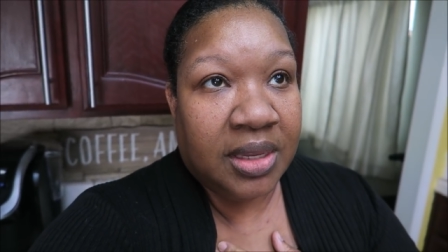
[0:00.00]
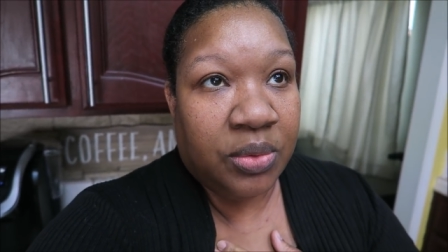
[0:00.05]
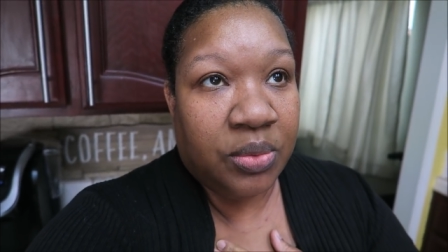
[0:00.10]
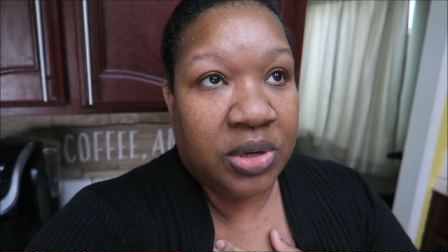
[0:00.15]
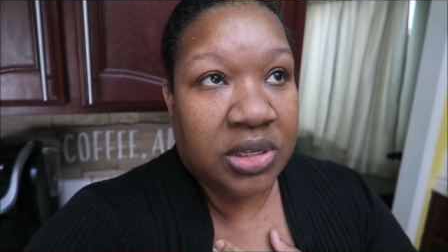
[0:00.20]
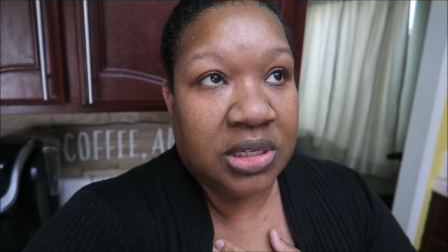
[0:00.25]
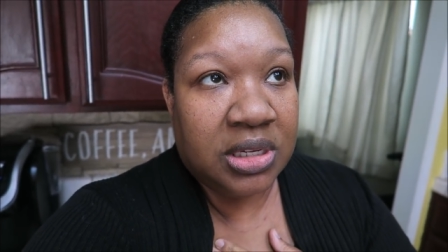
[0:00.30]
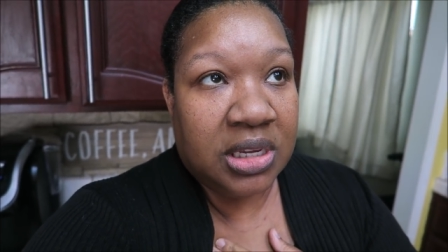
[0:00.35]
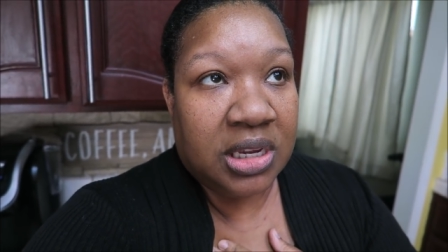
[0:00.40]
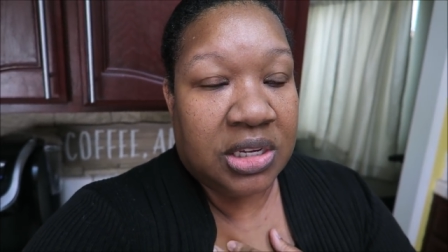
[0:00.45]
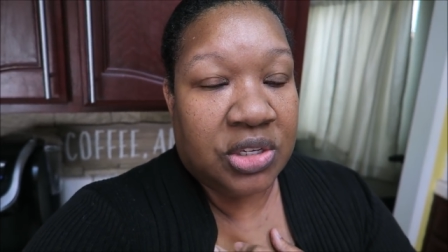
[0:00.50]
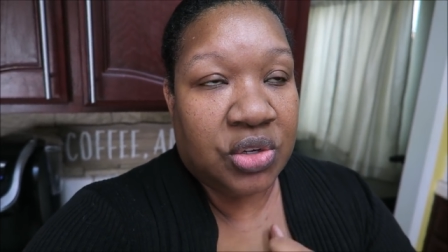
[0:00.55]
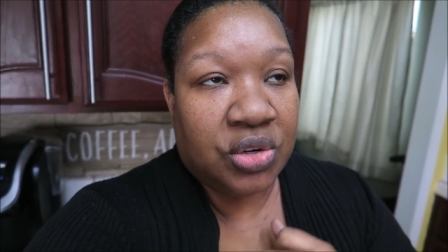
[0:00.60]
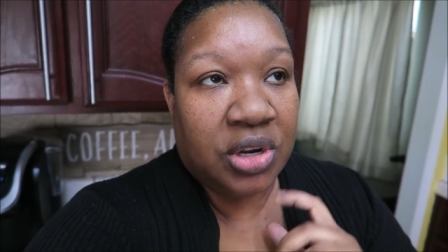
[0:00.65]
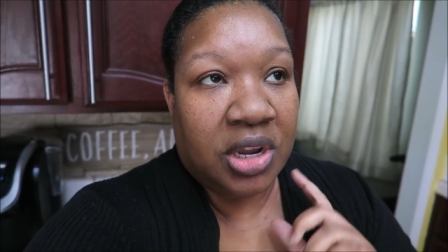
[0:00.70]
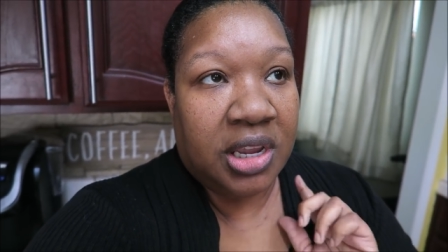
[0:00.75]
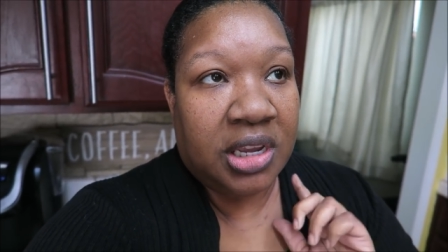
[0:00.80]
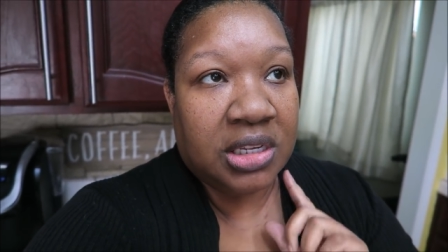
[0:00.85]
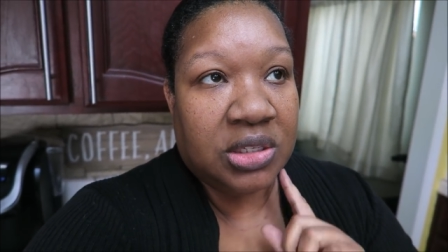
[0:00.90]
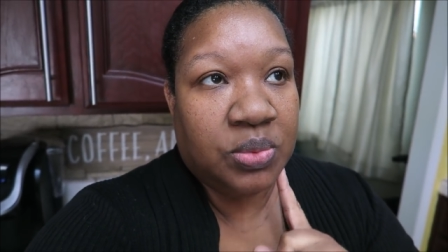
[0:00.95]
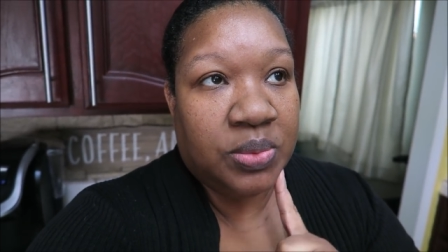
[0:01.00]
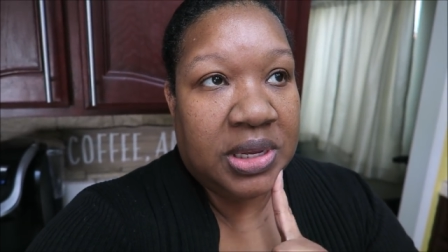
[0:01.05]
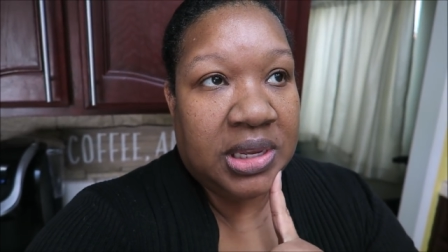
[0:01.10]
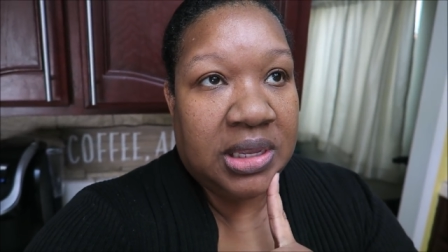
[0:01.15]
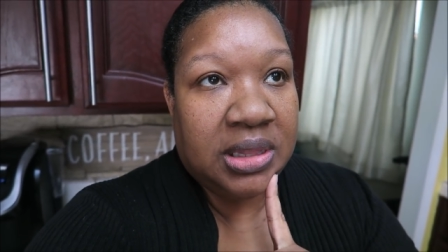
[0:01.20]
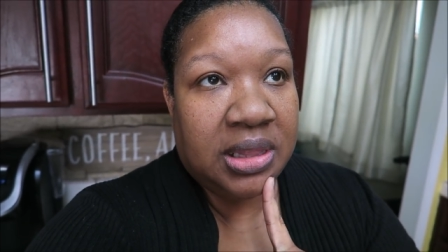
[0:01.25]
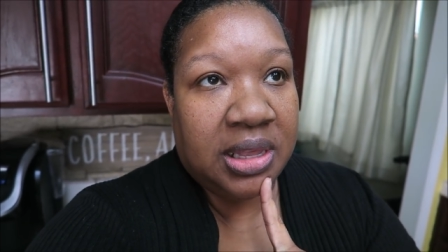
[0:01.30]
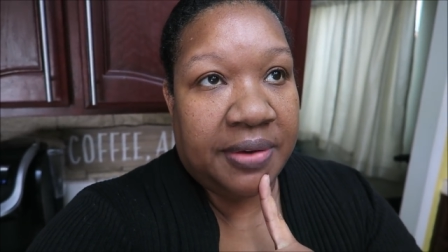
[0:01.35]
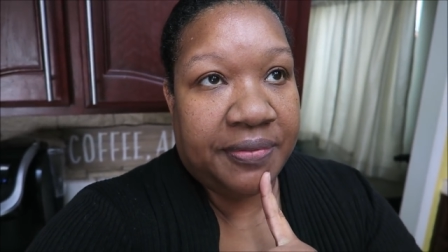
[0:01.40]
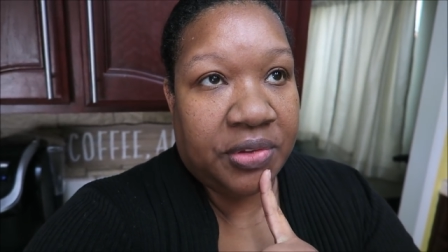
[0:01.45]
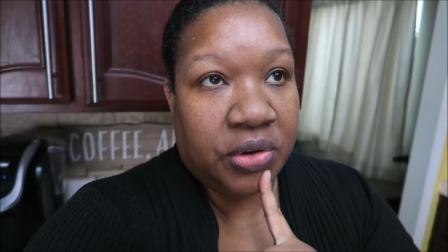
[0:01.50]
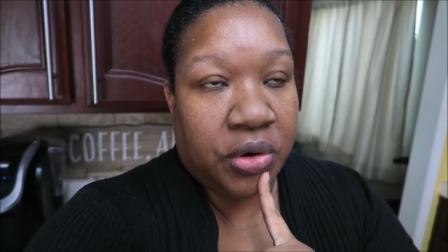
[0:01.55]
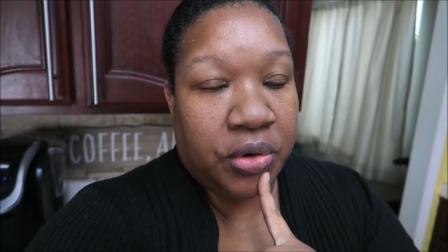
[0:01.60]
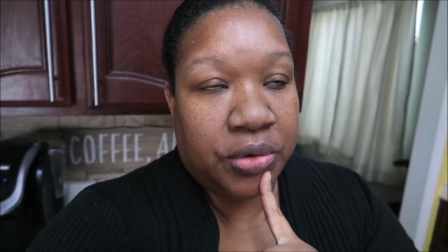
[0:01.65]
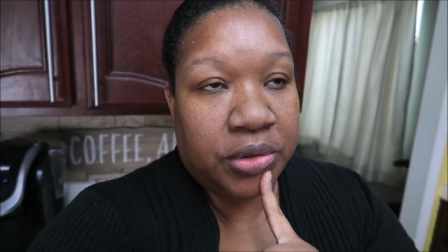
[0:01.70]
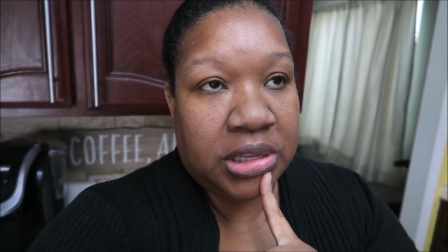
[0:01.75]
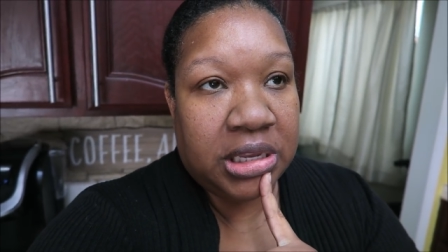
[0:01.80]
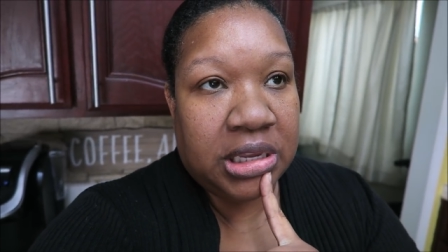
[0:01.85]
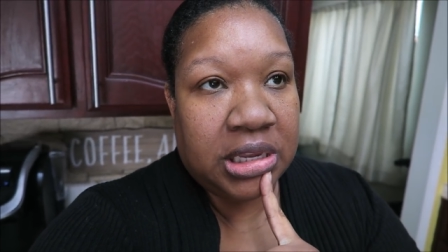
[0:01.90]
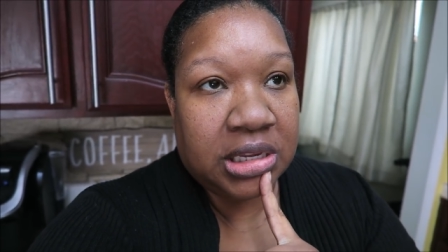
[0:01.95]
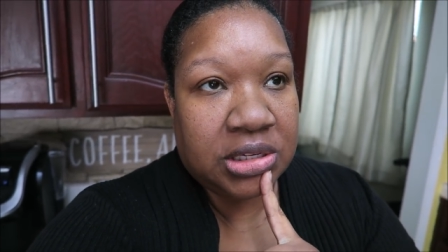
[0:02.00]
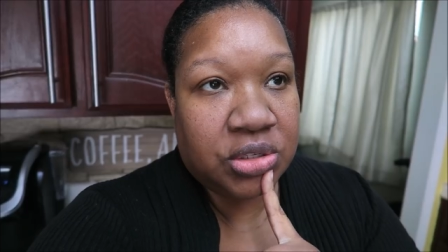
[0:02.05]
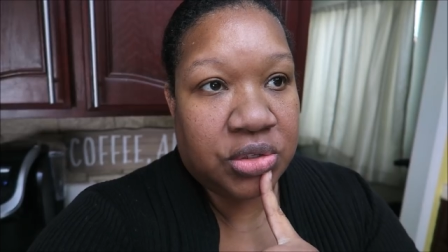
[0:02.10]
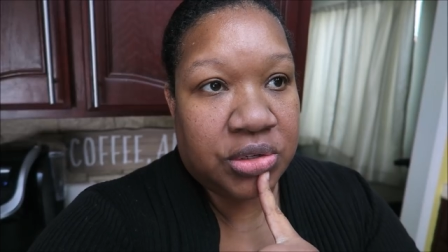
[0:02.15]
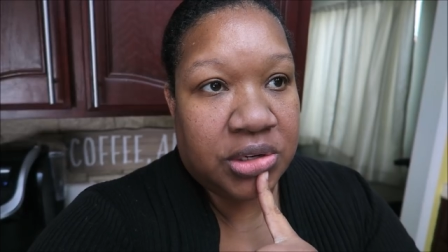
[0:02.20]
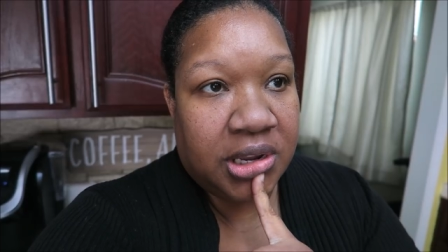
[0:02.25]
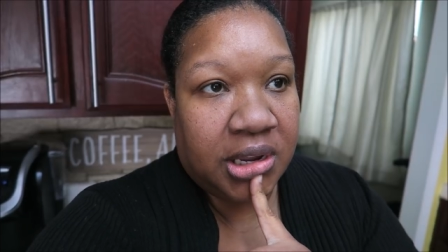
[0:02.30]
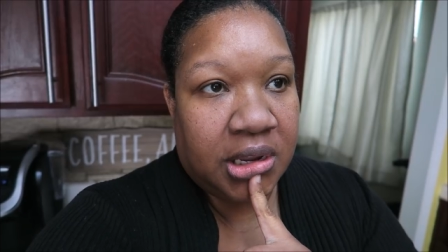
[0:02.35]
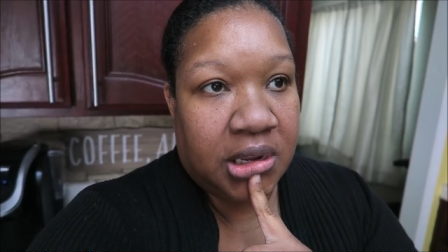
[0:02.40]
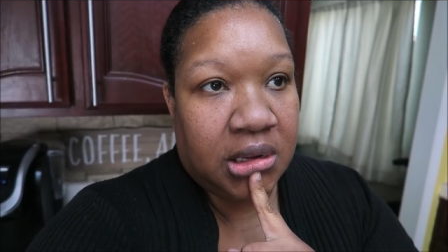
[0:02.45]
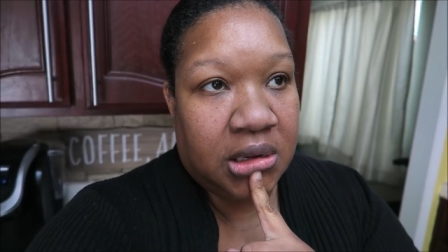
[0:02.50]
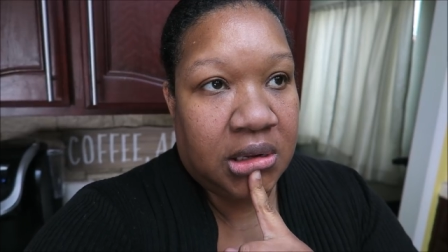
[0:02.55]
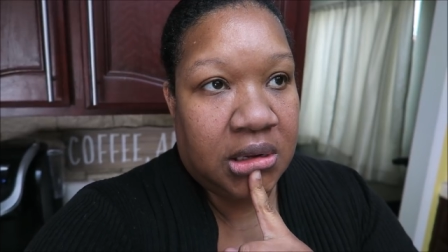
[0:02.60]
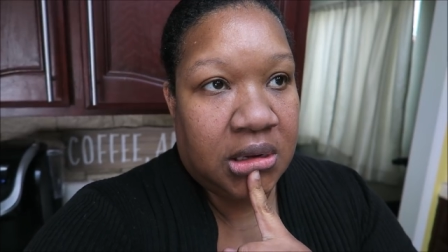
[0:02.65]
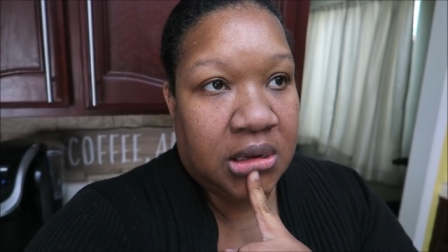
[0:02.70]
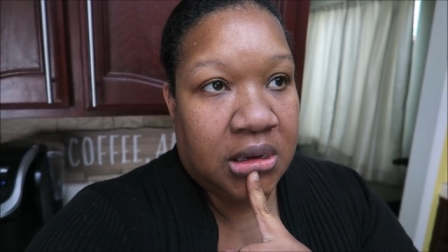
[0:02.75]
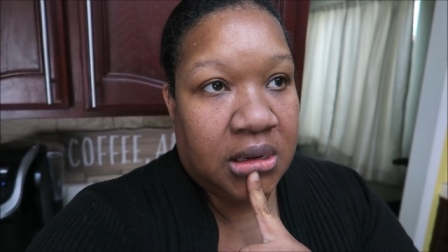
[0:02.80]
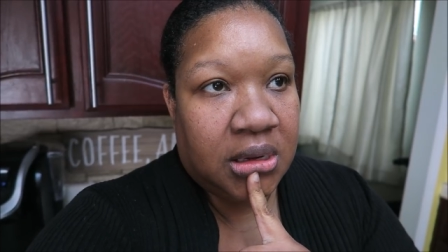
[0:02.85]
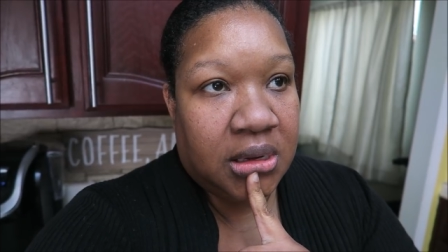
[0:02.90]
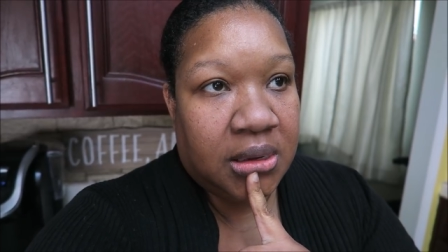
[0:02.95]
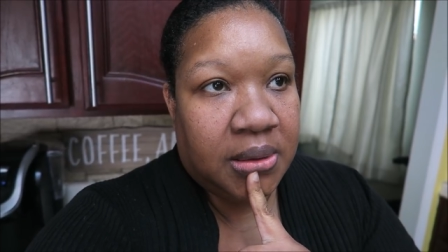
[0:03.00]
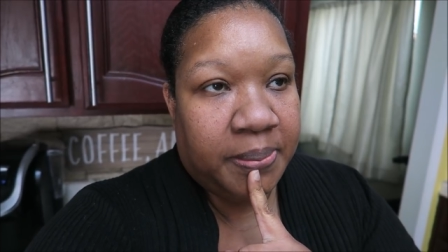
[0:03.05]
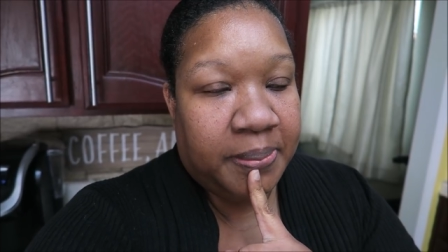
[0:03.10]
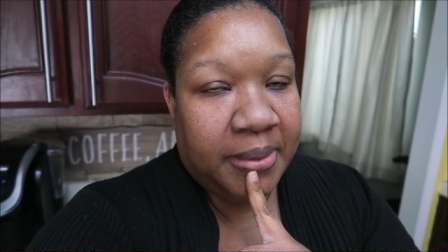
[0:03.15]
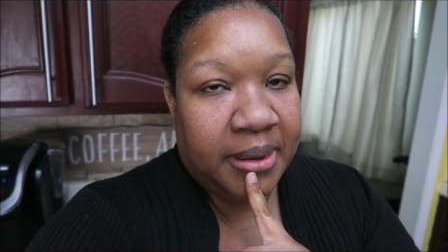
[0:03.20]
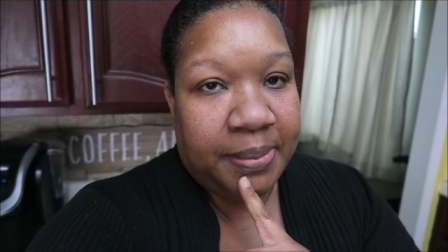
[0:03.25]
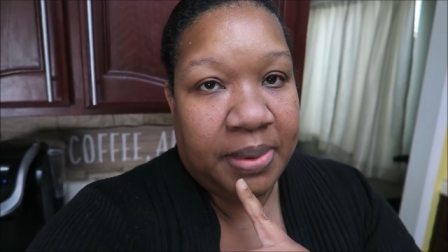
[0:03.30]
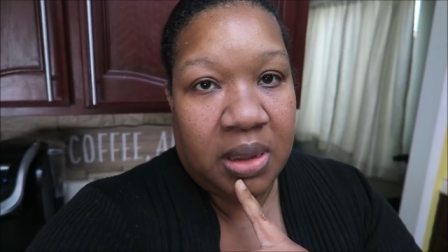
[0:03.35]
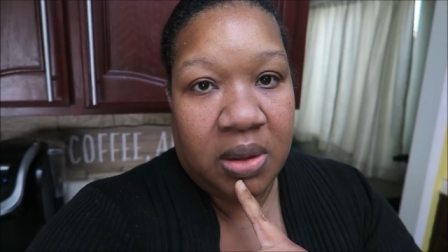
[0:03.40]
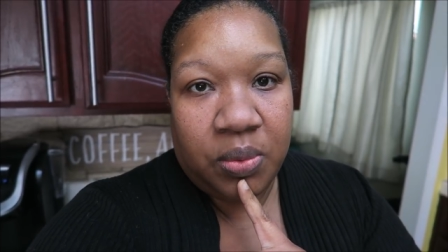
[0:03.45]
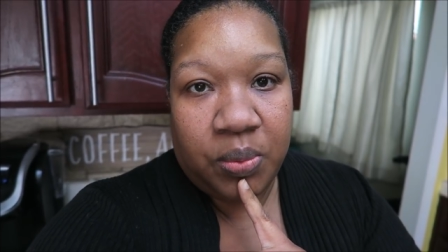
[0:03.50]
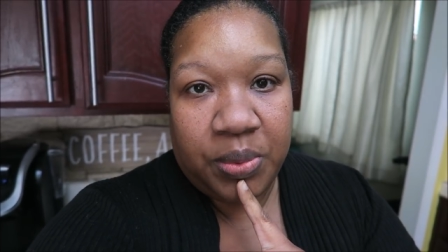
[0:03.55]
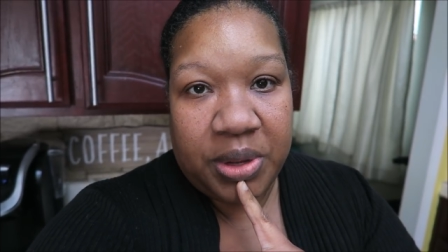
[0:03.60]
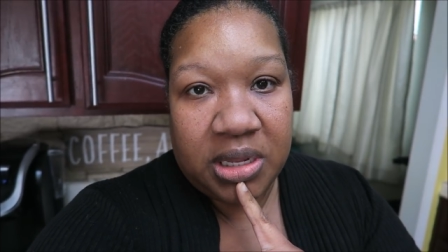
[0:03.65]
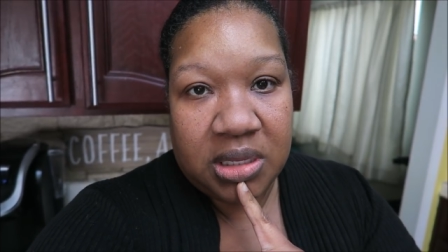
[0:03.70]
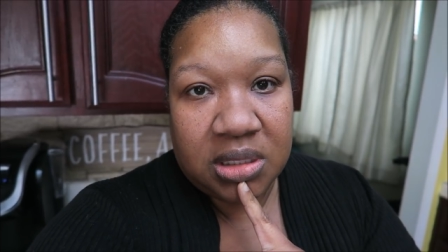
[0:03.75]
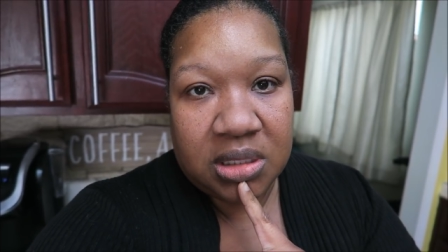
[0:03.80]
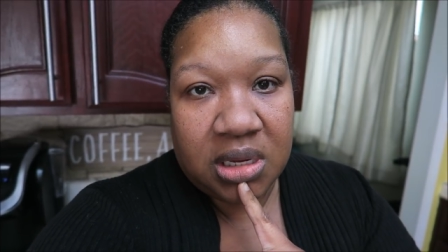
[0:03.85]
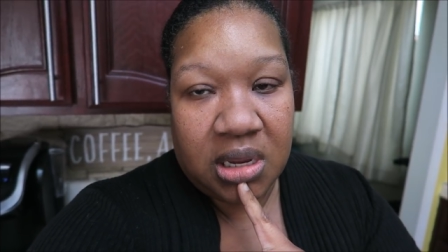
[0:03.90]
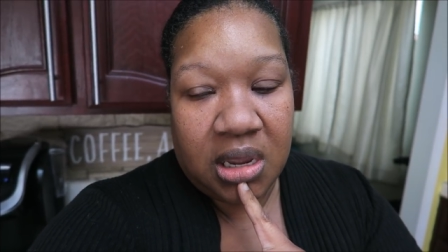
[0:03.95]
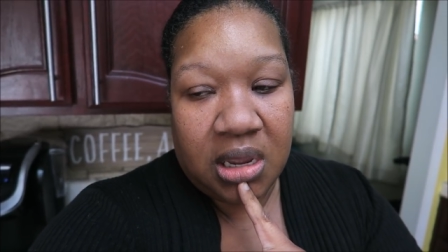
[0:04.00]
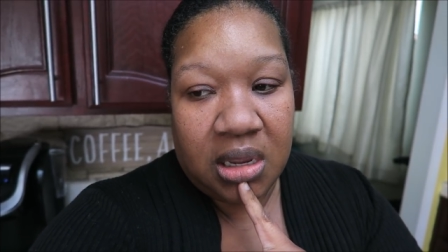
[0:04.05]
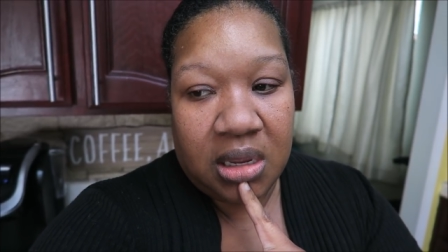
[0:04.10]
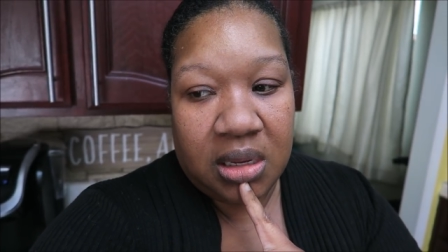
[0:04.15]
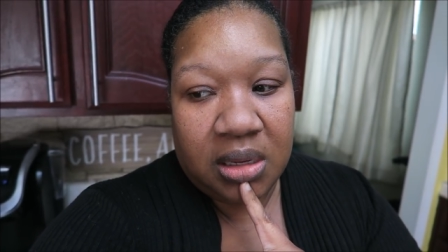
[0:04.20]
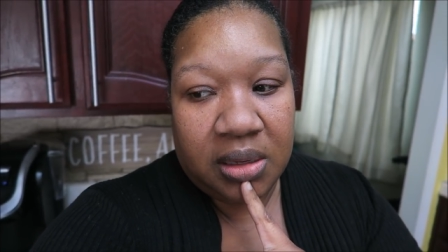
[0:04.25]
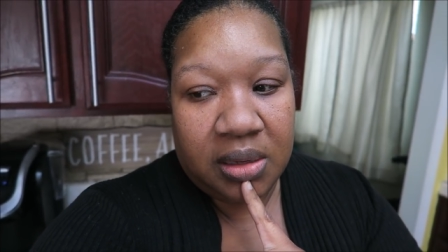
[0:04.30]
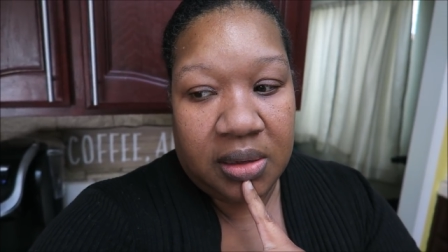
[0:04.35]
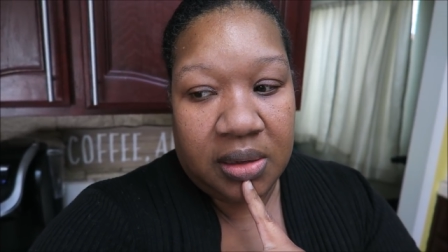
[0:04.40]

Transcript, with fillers: wasn't yesterday because we left early yesterday, maybe on Wednesday?